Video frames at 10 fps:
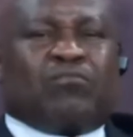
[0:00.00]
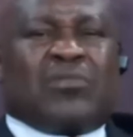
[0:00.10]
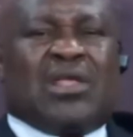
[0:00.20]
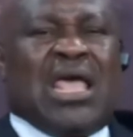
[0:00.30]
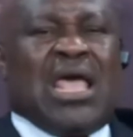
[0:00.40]

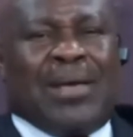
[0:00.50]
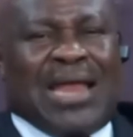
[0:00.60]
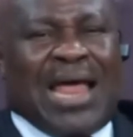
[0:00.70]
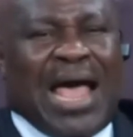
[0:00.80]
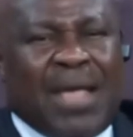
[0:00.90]
Uh,
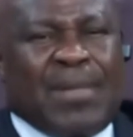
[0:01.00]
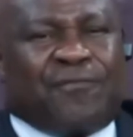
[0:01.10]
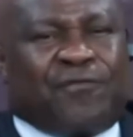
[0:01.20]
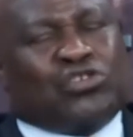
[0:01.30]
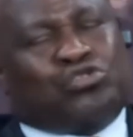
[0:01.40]
but I M
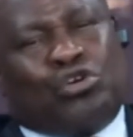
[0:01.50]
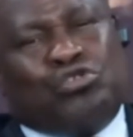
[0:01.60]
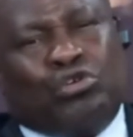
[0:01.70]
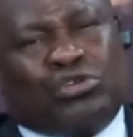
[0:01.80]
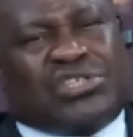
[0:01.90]
F also
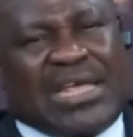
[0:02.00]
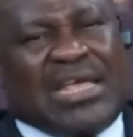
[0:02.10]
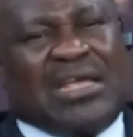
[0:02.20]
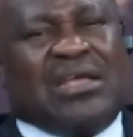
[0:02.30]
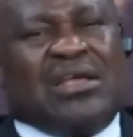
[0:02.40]
knows,
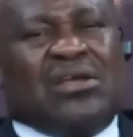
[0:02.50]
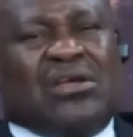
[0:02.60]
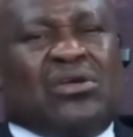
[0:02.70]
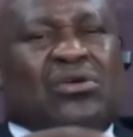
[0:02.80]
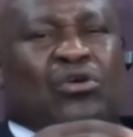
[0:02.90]
say,
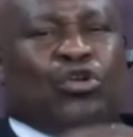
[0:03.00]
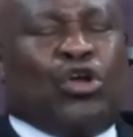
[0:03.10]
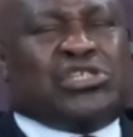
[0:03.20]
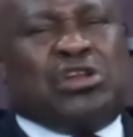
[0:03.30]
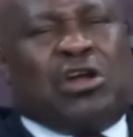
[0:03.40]

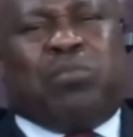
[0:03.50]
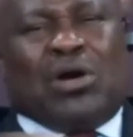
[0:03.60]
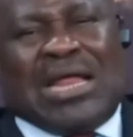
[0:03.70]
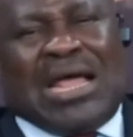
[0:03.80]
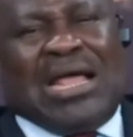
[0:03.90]
closing of
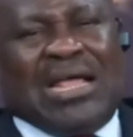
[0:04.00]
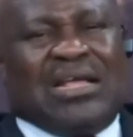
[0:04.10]
border,